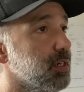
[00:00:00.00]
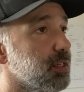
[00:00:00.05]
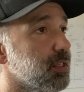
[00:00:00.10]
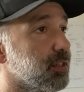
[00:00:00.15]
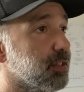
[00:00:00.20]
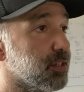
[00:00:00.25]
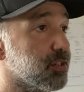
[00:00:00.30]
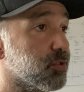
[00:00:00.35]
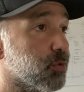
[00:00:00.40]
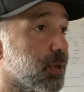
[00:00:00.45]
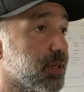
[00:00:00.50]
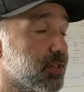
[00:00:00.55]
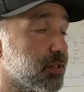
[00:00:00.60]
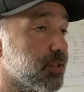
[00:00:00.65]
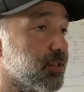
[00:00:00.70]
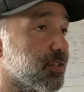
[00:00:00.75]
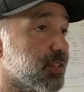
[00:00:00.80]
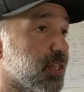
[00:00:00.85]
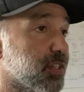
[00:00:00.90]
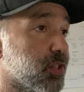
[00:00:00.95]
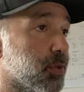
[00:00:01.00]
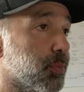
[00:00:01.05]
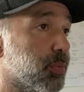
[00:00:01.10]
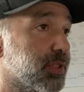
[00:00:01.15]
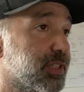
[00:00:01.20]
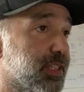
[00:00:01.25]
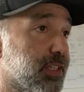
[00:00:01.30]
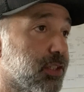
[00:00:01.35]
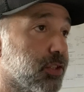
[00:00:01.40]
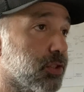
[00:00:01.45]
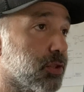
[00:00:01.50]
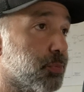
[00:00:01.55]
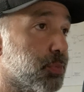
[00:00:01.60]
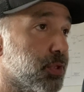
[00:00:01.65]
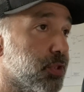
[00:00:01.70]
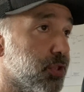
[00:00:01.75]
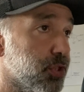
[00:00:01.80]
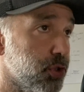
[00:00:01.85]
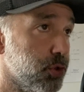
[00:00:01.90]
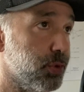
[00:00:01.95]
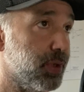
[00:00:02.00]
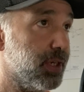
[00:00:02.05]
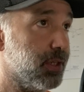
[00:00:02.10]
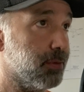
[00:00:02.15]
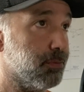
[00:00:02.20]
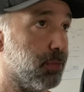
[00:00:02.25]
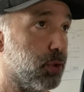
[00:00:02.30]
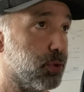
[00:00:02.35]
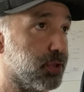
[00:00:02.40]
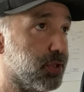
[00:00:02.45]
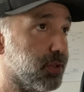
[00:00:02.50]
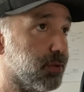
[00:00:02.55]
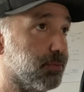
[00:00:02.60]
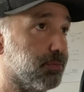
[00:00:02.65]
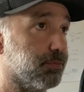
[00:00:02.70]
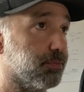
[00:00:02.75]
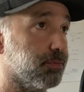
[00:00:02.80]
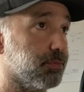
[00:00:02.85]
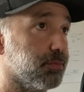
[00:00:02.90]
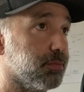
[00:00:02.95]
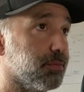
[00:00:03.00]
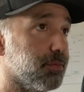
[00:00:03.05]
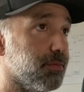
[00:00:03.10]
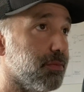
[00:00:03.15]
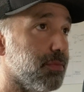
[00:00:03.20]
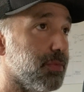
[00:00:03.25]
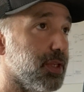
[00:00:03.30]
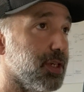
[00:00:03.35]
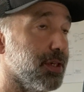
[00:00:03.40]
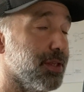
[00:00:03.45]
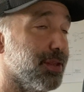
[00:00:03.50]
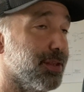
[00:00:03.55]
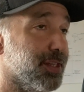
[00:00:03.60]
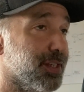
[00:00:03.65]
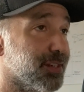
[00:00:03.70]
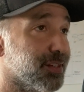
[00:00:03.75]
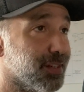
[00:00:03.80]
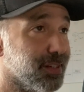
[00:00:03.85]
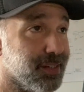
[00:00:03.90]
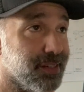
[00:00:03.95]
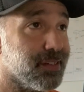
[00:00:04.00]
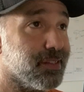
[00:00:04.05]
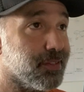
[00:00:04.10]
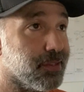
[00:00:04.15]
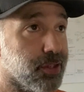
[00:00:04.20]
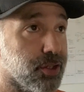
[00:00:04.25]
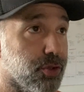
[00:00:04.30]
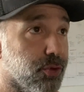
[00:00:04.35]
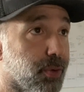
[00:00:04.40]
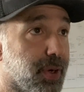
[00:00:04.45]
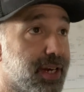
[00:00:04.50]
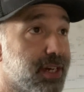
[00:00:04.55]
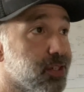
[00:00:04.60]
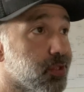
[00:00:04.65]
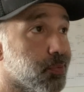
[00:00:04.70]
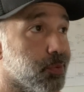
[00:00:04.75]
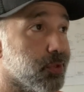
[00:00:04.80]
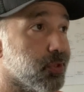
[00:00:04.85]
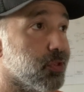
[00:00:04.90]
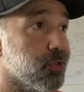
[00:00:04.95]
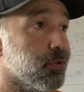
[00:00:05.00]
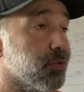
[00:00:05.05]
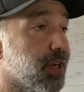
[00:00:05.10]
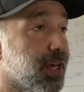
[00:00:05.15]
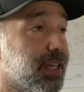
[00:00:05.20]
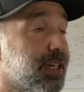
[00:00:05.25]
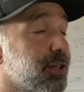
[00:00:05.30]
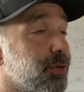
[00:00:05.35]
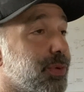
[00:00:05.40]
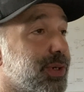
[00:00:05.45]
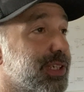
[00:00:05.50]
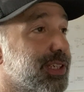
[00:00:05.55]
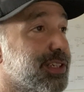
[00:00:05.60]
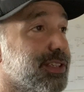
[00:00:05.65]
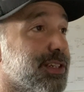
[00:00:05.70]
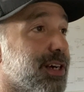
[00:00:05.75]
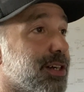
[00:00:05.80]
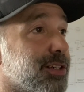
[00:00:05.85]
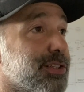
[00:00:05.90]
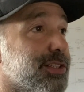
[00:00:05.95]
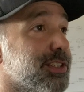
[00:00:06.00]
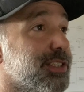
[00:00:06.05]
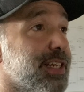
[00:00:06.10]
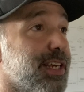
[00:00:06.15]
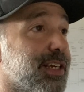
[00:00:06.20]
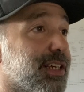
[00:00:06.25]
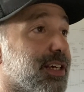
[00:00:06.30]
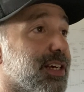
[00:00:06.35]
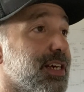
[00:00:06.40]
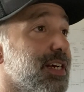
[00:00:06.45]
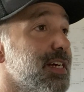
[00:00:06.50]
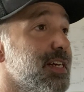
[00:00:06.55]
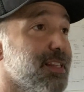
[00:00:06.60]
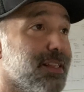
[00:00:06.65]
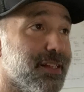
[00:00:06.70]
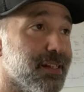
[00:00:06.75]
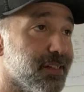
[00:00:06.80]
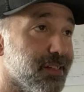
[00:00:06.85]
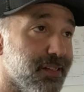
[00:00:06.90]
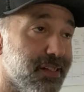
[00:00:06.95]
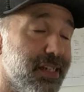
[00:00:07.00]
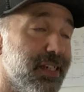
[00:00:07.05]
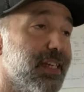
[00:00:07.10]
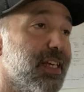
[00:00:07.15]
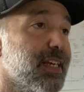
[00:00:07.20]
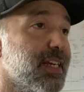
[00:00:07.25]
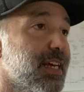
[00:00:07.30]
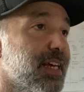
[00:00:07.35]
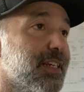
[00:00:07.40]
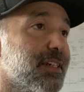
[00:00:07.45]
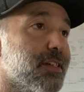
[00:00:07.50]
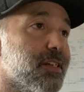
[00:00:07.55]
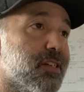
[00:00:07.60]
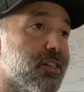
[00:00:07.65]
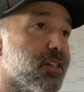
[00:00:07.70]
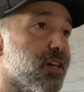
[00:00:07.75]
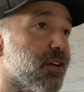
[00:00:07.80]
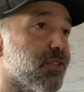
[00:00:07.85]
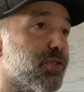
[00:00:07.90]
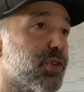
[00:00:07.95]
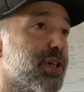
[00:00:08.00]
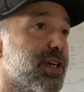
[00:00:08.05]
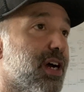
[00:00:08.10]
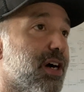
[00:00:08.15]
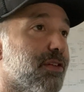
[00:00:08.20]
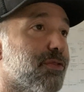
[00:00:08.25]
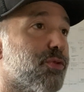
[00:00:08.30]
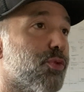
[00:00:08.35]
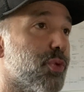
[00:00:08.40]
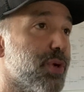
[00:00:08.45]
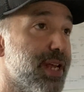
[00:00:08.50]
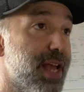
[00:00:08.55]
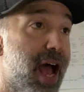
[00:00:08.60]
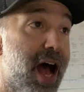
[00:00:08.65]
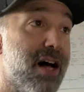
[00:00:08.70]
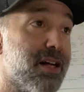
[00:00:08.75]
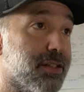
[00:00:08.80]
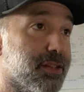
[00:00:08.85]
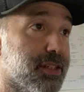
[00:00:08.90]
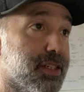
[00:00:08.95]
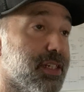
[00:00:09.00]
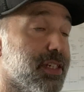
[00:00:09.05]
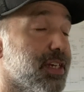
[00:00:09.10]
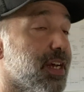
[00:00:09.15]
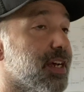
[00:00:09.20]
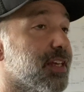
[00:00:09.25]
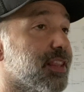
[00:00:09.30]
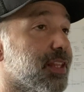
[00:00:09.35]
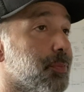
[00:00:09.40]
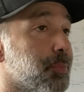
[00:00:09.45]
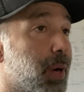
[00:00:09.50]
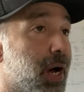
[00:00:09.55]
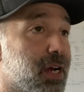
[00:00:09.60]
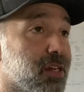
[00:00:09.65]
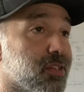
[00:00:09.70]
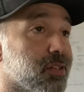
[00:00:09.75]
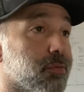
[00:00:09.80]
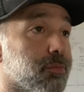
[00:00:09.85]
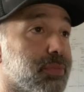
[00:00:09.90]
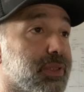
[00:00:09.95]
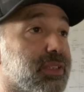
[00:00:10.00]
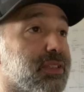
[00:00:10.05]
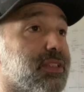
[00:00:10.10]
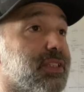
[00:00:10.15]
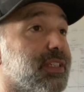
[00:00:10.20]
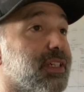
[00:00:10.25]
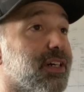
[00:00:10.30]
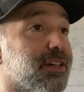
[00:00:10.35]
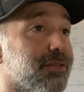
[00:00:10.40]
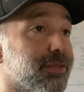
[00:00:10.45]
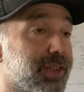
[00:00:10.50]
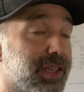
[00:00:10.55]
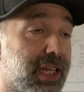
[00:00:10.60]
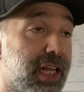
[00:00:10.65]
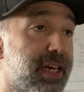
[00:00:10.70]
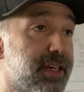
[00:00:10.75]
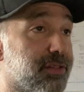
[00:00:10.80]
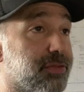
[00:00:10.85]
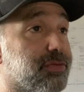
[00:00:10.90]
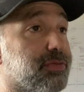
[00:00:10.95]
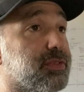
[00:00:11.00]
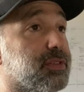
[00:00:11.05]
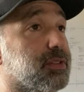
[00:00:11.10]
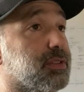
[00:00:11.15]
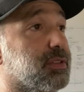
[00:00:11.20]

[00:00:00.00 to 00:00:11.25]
This question sets a particular pursuit in motion. This is the greatest pursuit anyone can undertake, the seeking and discovery of reality and the possibility of life.